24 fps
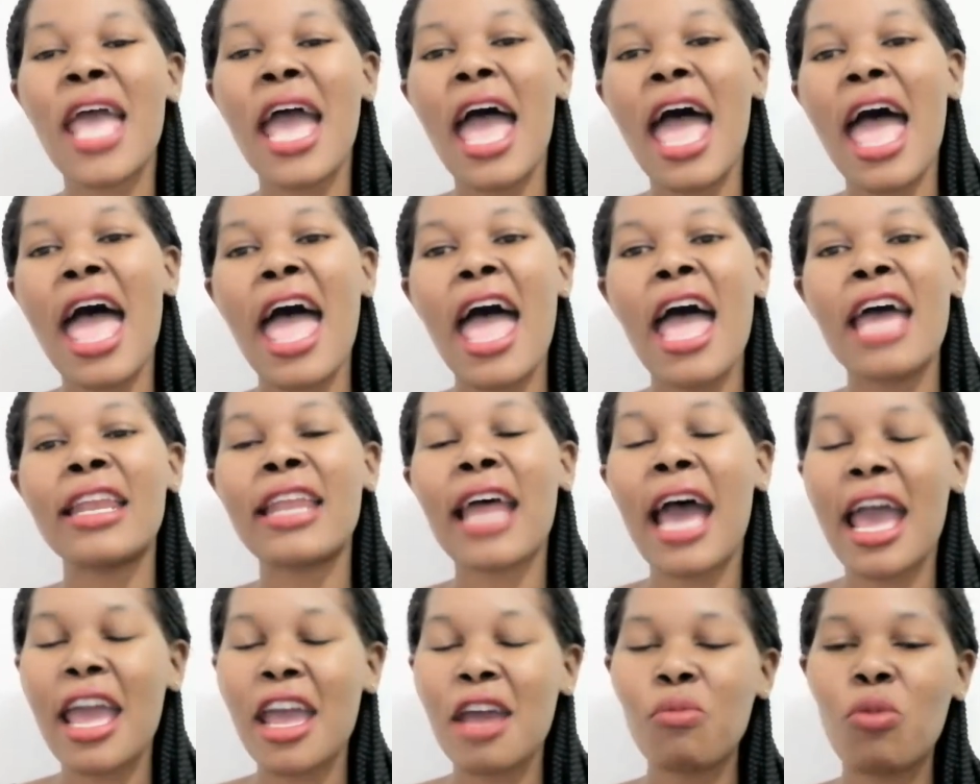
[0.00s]
and
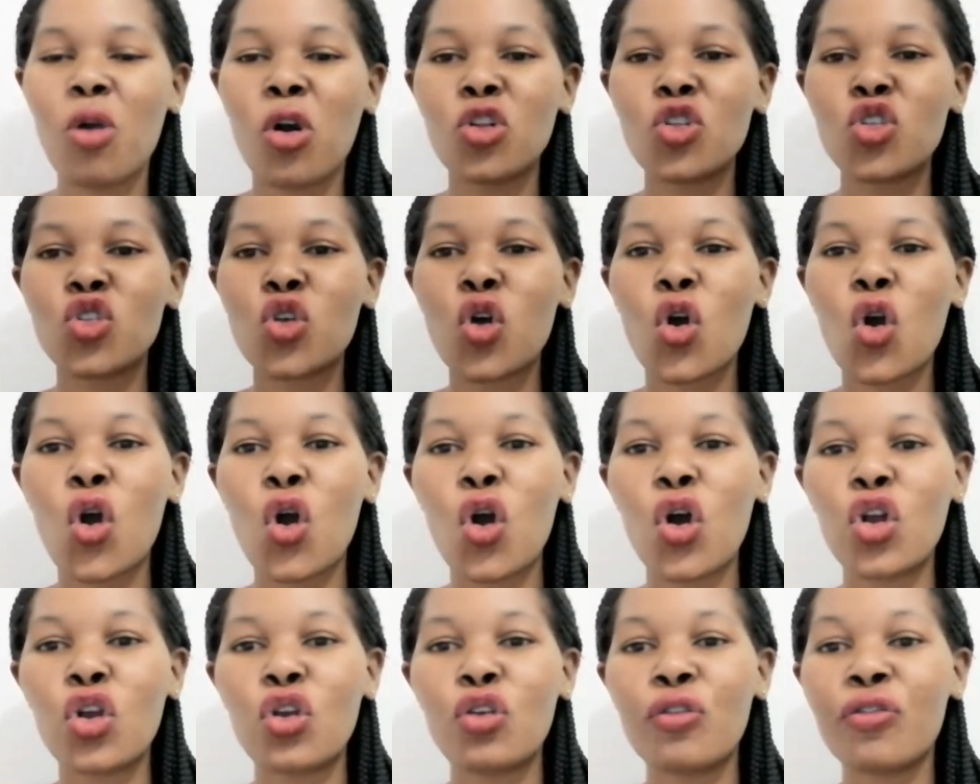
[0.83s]
I am also
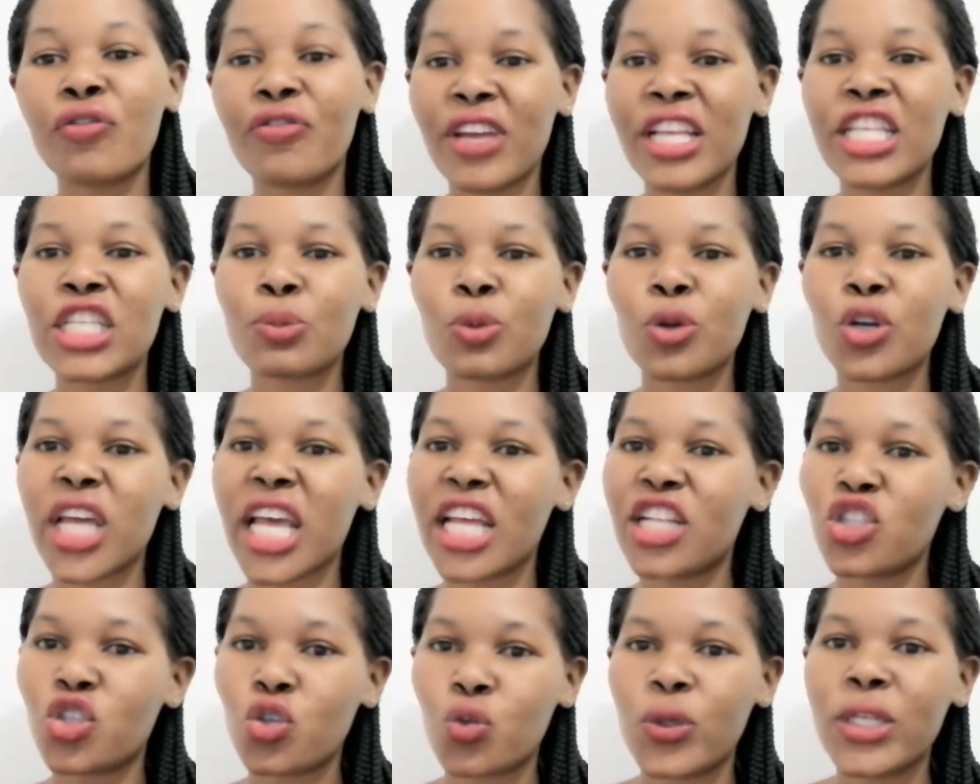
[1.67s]
on Facebook
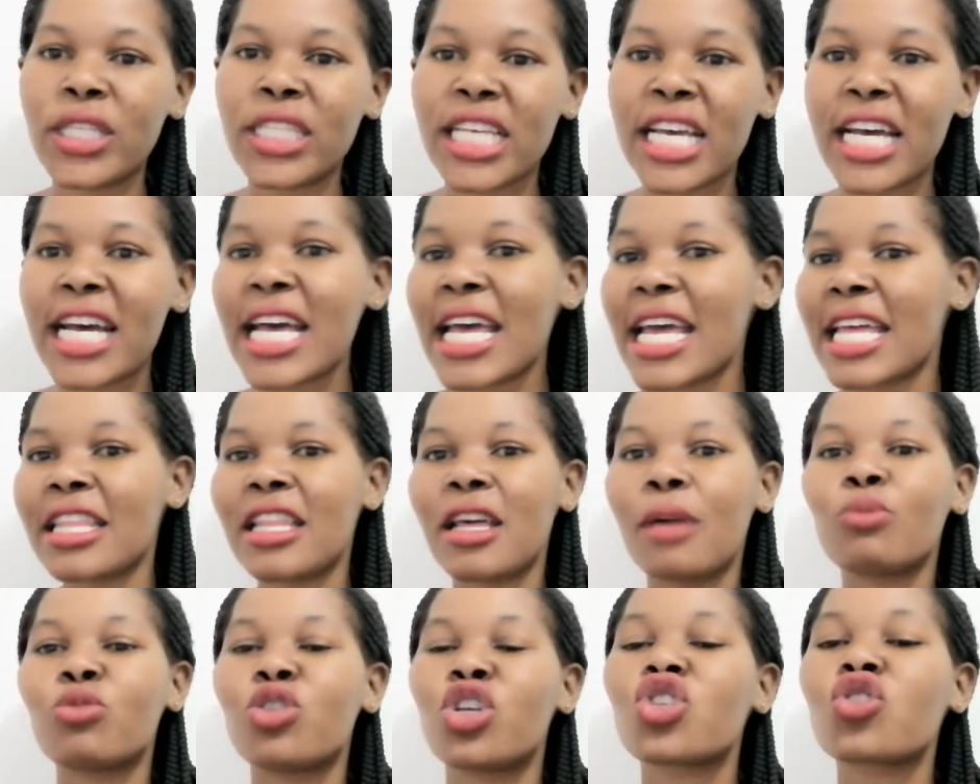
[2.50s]
and Twitter, and
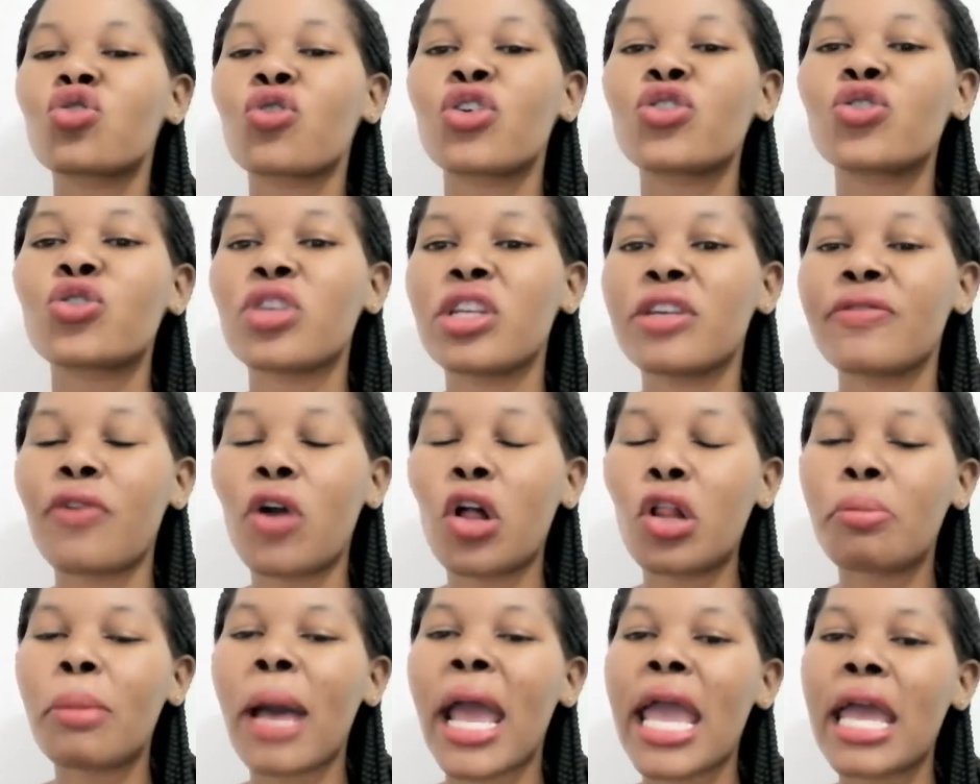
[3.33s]
I'm just going to leave
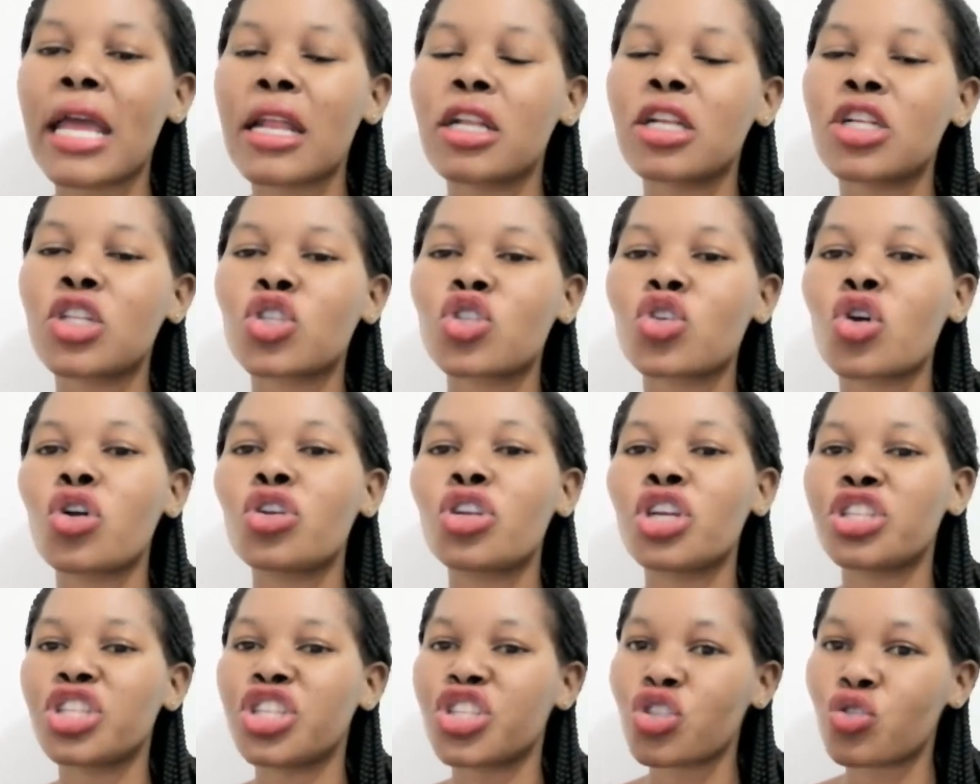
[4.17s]
all my handles on the
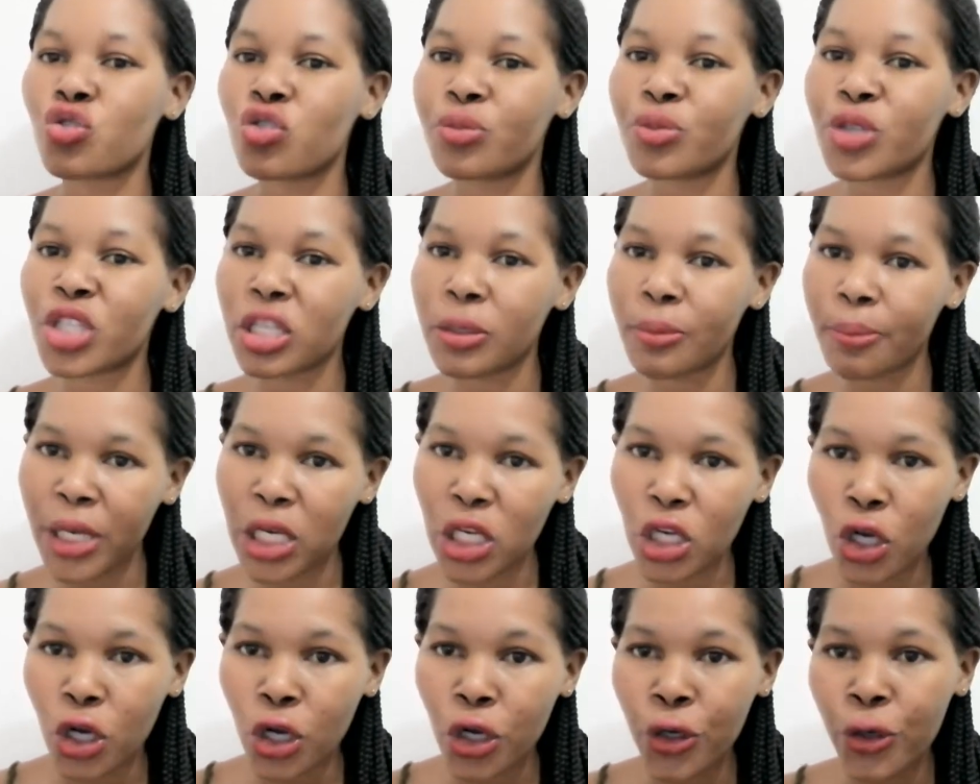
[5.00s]
description
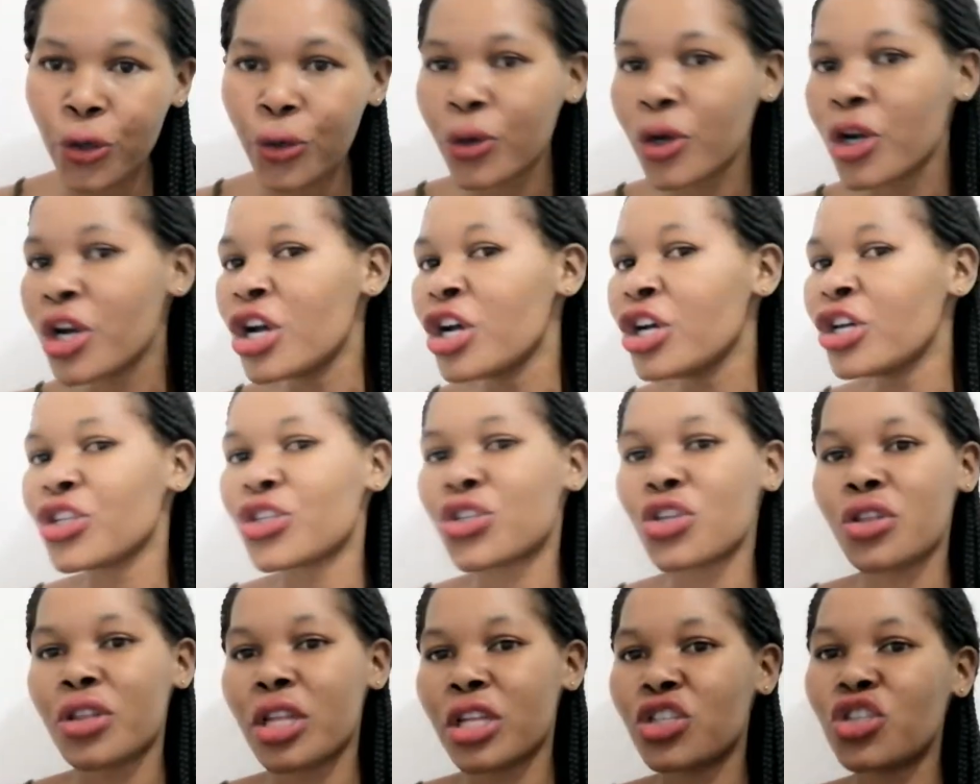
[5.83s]
below
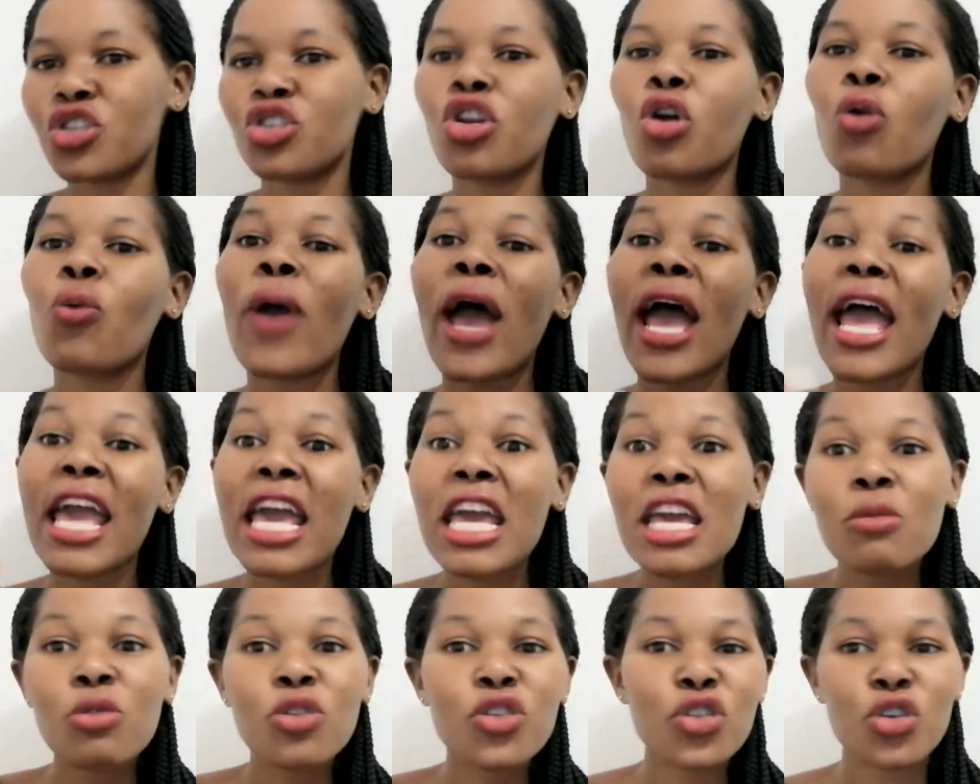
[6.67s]
so that we're
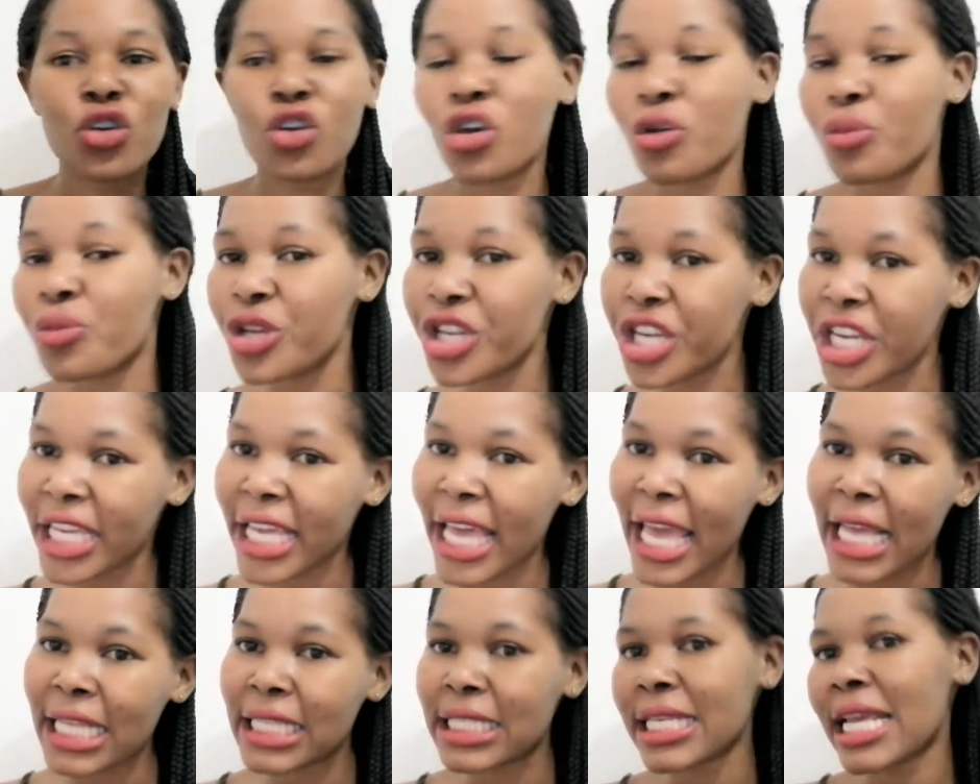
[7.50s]
able to
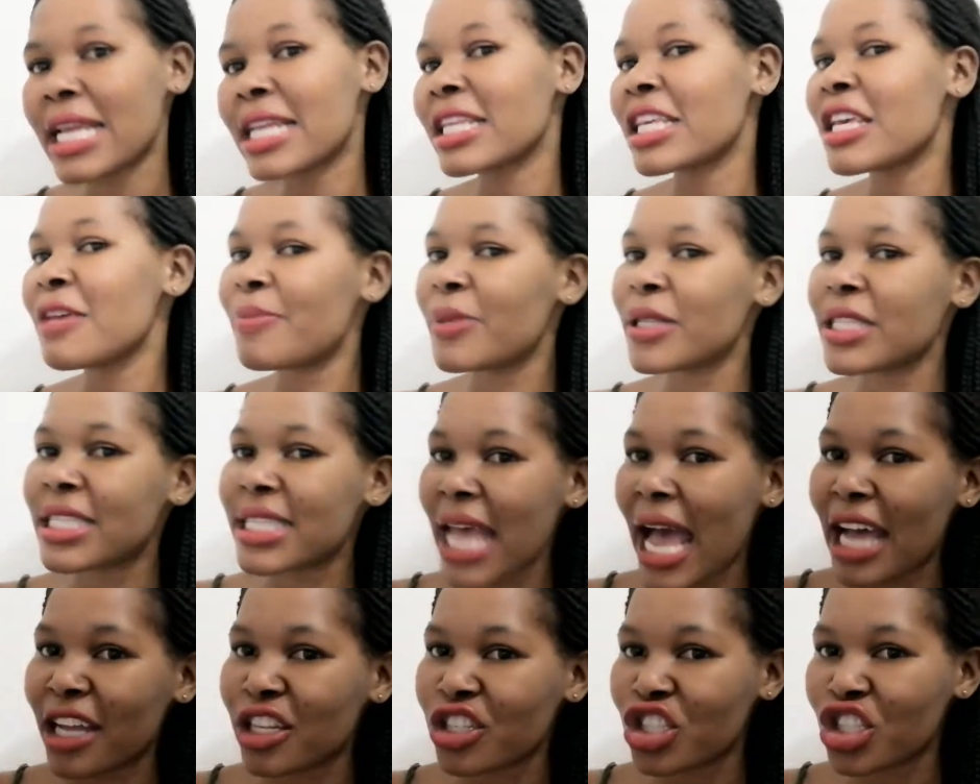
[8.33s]
communicate and keep in
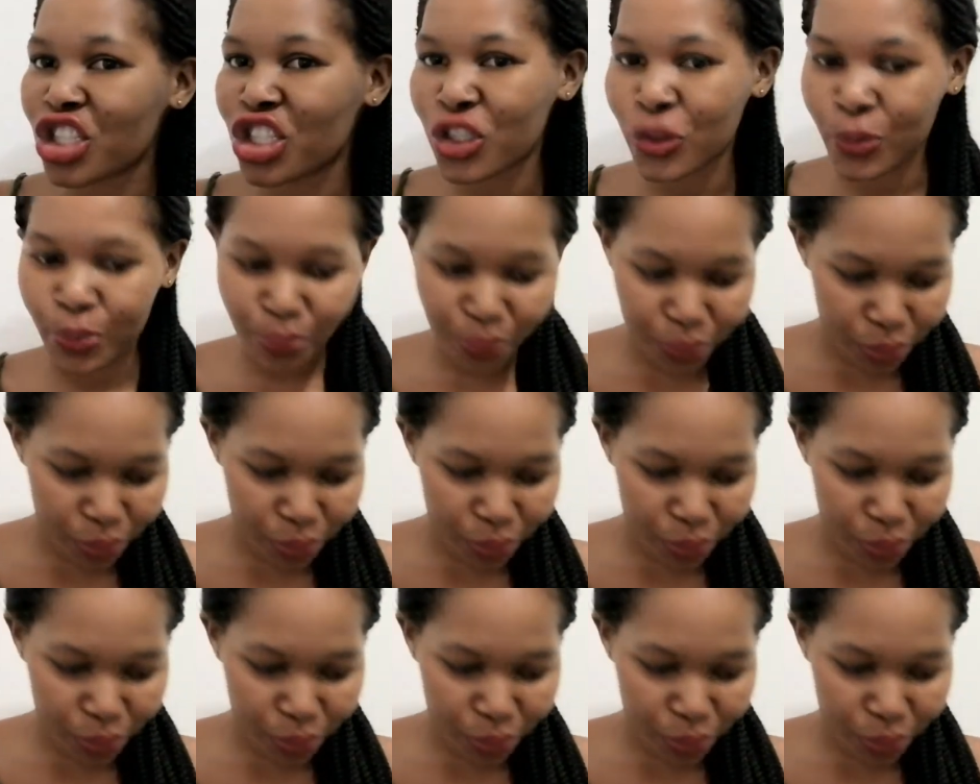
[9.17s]
touch.